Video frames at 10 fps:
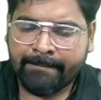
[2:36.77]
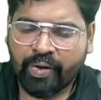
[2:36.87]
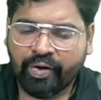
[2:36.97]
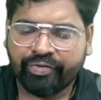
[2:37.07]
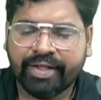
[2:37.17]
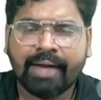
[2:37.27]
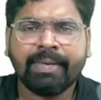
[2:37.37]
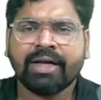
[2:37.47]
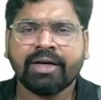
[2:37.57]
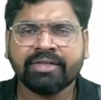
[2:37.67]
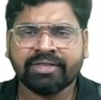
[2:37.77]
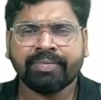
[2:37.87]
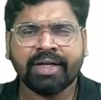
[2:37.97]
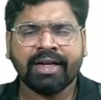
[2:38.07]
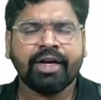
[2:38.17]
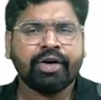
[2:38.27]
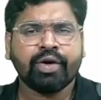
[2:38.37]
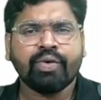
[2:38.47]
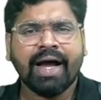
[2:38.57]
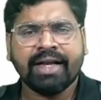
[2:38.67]
Okay, ophthalmic is something
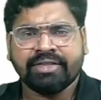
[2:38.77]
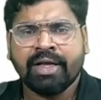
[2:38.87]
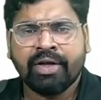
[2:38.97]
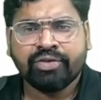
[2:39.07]
related to eyes.